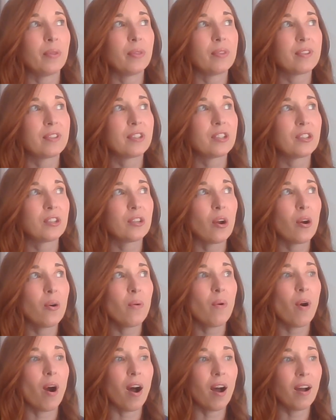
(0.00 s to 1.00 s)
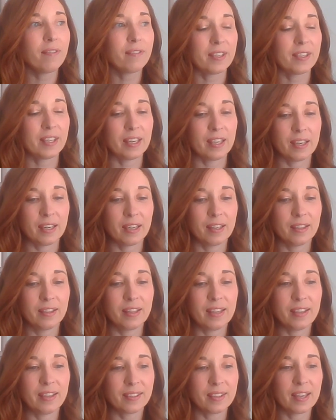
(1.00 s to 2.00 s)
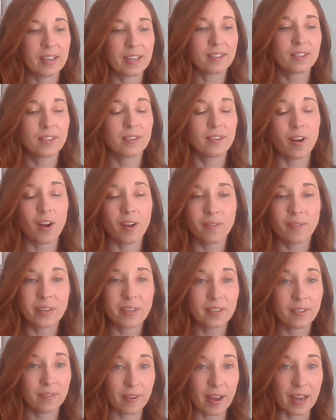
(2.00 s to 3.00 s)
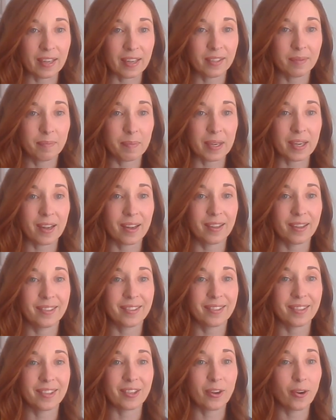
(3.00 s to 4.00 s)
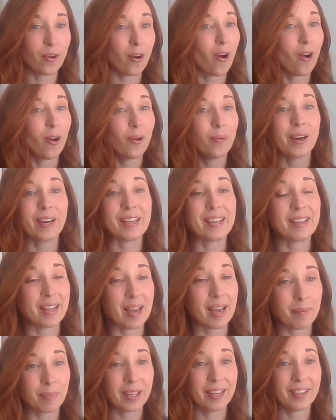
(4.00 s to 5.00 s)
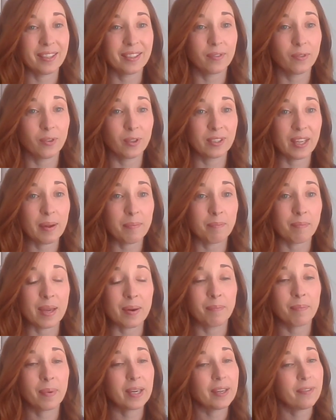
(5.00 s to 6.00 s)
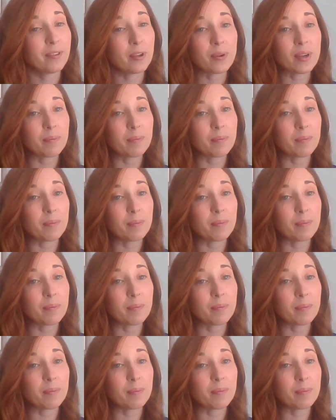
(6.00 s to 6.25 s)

So often these things devolve into fights because you're already in that place of resentment. But if you